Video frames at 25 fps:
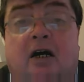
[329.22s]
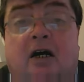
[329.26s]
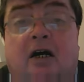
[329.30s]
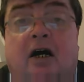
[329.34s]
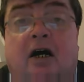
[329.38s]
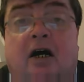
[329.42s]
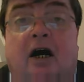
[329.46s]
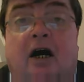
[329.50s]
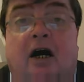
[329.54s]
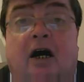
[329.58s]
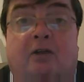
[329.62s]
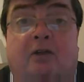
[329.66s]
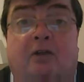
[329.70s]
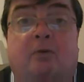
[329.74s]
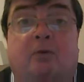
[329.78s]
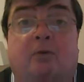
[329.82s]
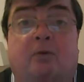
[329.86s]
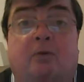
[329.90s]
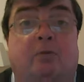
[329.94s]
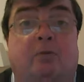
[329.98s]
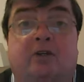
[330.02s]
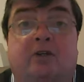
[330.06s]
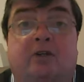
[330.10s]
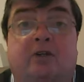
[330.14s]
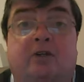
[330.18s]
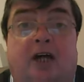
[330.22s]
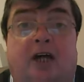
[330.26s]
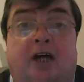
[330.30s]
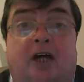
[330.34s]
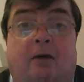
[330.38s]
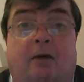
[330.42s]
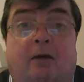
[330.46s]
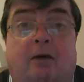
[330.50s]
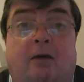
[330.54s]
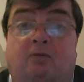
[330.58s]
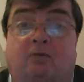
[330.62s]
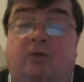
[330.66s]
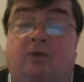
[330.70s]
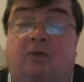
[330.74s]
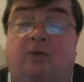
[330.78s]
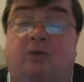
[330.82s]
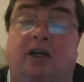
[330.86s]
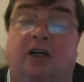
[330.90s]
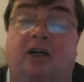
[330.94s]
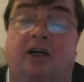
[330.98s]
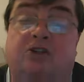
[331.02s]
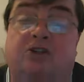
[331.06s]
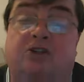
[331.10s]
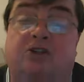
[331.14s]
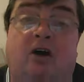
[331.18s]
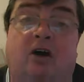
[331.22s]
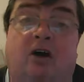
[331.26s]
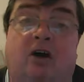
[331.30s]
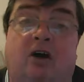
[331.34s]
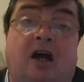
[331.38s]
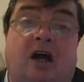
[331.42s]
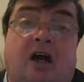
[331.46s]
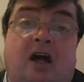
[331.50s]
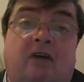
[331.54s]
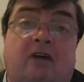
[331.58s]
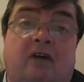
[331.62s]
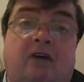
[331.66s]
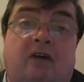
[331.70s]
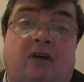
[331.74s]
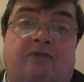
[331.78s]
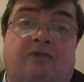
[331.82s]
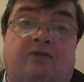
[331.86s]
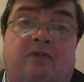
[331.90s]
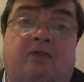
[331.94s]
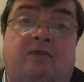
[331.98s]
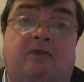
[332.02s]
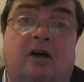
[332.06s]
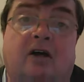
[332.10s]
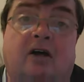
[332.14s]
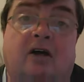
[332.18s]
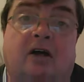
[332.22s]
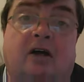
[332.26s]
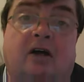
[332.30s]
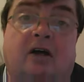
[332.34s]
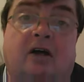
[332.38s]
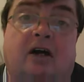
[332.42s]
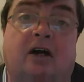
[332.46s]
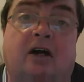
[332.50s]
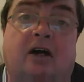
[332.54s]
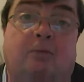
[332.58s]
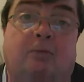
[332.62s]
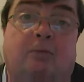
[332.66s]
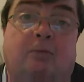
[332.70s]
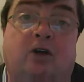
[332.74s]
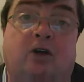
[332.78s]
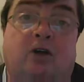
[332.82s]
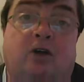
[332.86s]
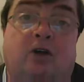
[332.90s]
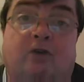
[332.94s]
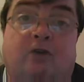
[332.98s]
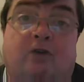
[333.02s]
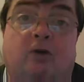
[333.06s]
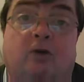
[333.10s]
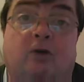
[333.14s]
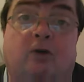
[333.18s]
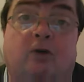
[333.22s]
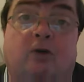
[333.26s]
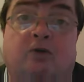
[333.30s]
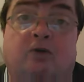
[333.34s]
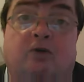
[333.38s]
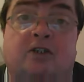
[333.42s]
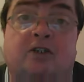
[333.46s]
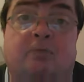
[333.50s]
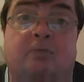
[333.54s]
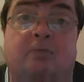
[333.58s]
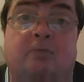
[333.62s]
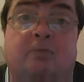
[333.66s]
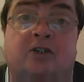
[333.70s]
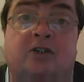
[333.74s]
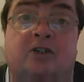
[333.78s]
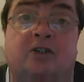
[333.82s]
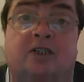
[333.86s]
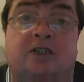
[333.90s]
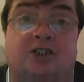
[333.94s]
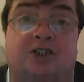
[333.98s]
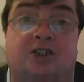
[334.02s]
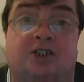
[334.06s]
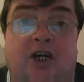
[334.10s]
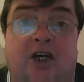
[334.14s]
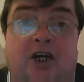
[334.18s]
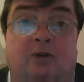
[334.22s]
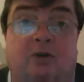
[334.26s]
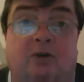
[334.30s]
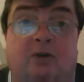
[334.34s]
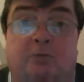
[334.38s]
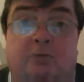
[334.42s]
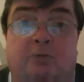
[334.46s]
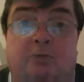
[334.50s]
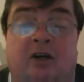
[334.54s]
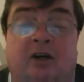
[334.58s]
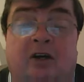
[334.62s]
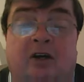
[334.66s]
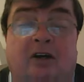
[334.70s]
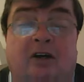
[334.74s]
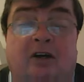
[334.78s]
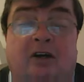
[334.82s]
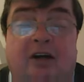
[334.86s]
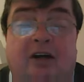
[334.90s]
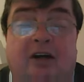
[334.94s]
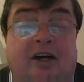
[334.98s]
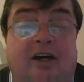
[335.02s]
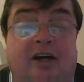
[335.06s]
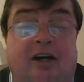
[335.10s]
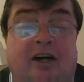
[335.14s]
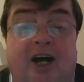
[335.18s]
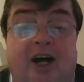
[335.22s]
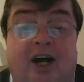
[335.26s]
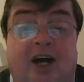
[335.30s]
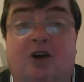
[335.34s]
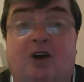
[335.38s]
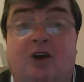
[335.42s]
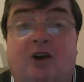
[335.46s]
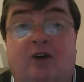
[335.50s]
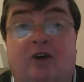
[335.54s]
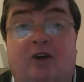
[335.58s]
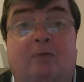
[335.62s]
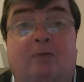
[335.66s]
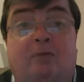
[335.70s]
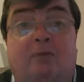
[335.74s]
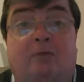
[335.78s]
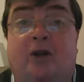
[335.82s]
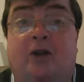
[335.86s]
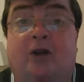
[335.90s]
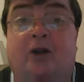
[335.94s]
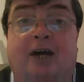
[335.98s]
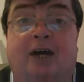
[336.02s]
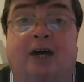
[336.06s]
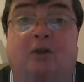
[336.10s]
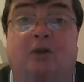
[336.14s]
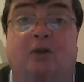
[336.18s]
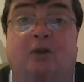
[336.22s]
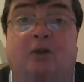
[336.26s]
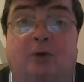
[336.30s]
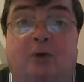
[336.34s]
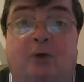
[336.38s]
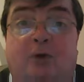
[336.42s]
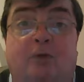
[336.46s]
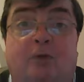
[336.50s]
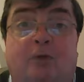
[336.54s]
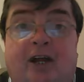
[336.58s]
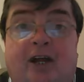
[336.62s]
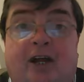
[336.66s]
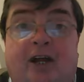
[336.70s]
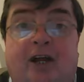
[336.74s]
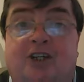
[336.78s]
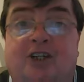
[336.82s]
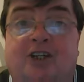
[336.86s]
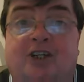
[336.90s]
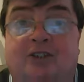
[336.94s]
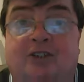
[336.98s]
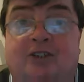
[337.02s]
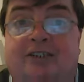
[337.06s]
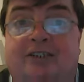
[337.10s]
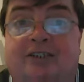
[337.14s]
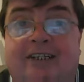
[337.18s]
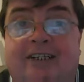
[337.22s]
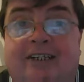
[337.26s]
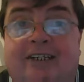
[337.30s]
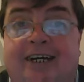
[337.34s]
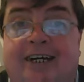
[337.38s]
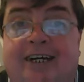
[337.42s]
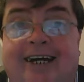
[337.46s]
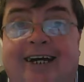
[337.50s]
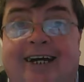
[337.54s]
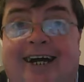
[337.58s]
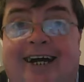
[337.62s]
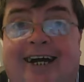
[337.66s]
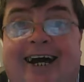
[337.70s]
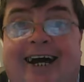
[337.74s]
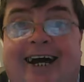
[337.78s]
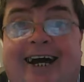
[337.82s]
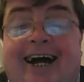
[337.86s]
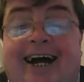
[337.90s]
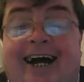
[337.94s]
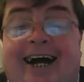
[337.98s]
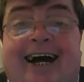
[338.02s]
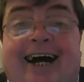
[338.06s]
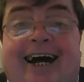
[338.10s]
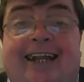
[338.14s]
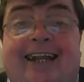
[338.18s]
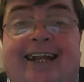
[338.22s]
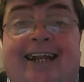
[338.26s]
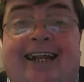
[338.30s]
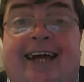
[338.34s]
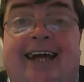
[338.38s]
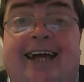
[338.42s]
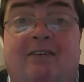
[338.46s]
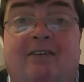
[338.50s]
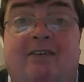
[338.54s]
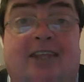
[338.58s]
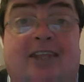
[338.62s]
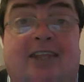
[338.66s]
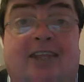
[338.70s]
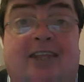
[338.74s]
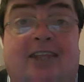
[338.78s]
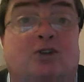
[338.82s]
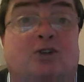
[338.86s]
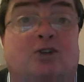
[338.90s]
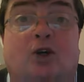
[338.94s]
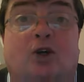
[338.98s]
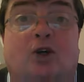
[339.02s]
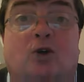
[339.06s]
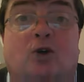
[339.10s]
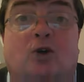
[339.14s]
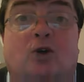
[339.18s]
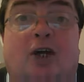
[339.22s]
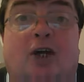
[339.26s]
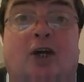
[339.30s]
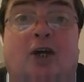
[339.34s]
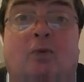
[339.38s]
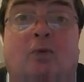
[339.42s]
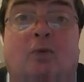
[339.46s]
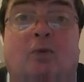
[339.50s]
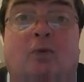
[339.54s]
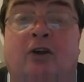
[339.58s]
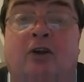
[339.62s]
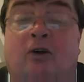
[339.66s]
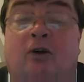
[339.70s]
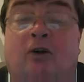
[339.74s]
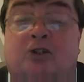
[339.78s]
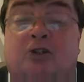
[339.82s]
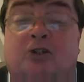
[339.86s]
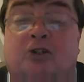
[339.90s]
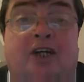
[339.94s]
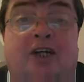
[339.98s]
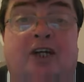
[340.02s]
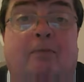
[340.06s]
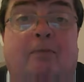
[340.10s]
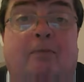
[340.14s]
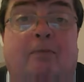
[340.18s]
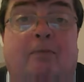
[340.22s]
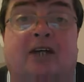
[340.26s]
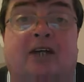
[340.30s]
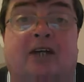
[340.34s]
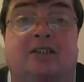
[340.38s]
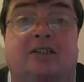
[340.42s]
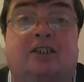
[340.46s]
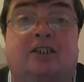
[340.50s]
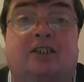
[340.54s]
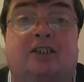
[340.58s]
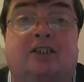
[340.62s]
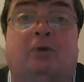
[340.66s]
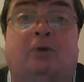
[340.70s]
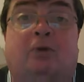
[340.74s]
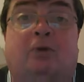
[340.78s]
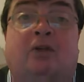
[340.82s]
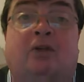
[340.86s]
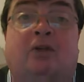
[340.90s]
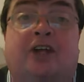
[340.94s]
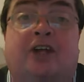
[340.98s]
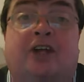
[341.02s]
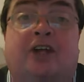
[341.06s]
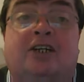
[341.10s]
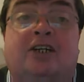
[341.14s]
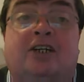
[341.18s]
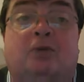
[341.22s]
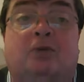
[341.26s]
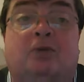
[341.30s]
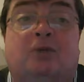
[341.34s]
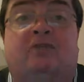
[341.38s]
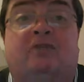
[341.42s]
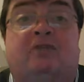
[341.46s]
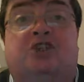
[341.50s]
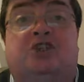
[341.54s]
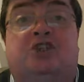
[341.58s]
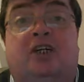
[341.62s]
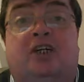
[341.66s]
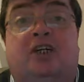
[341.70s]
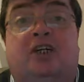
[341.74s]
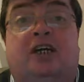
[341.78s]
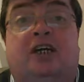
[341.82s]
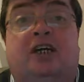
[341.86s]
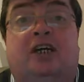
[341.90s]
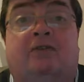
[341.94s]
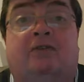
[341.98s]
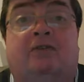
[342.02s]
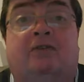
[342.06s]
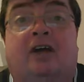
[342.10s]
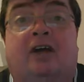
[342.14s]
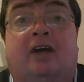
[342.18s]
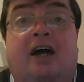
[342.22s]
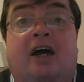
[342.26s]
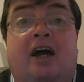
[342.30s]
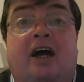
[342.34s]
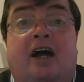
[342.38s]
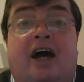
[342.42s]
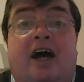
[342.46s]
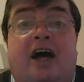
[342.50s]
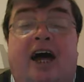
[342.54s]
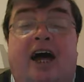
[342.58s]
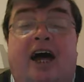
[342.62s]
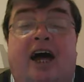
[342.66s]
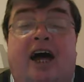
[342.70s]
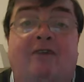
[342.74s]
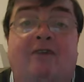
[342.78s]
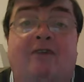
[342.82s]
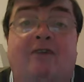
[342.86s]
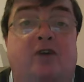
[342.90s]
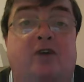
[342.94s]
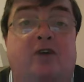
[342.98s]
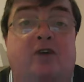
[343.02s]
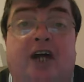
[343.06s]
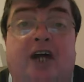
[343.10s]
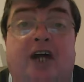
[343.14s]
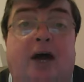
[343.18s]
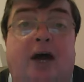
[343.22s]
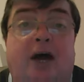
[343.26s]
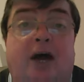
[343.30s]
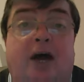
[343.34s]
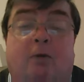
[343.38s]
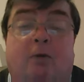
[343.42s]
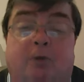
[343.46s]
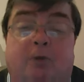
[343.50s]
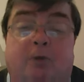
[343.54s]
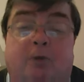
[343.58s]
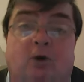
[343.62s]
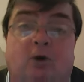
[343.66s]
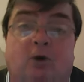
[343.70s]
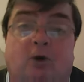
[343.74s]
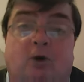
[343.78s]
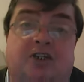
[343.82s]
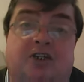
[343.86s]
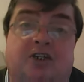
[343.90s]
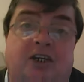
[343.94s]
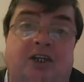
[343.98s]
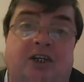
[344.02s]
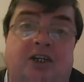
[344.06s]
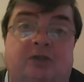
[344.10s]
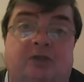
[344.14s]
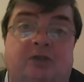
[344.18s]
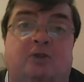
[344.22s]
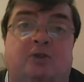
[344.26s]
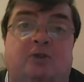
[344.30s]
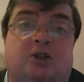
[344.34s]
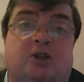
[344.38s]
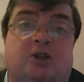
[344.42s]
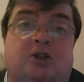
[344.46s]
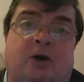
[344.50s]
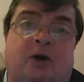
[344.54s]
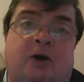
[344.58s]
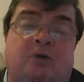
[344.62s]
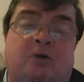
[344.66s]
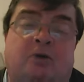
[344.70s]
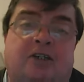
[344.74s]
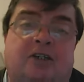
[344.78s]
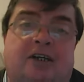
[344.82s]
at the moment, I'm really enjoying life. I'm looking forward to Christmas. This year has been an incredible year with the Purple Angels and everything else that goes along with it, not just the ambassadors, but the things that we've achieved. And every day we're posting news about